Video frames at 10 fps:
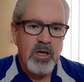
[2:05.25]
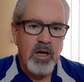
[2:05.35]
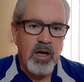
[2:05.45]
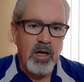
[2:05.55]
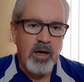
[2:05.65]

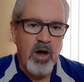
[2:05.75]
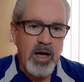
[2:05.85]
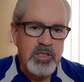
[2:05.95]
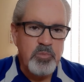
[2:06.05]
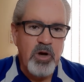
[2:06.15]

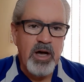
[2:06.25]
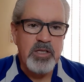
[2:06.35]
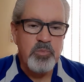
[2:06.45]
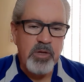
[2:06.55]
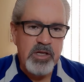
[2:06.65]
hot
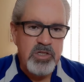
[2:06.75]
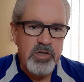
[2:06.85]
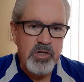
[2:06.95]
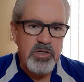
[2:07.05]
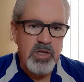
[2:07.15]
spots,
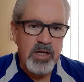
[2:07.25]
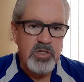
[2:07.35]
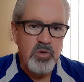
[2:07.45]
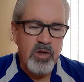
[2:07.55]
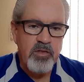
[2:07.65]
blisters, that
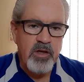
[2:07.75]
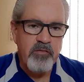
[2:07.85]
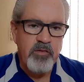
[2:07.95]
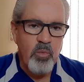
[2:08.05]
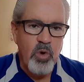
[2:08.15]
sort of
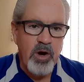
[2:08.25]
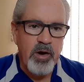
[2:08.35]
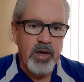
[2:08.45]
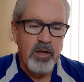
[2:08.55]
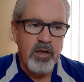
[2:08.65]
thing from
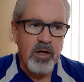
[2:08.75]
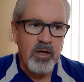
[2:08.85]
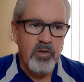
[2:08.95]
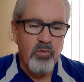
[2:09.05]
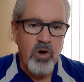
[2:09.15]
wearing
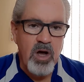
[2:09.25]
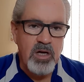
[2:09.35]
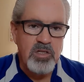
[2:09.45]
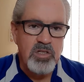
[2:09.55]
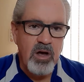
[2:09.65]
the
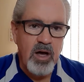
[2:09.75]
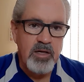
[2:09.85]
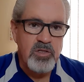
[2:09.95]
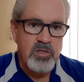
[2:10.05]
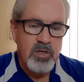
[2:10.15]
wrong
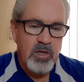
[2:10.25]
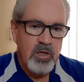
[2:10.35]
socks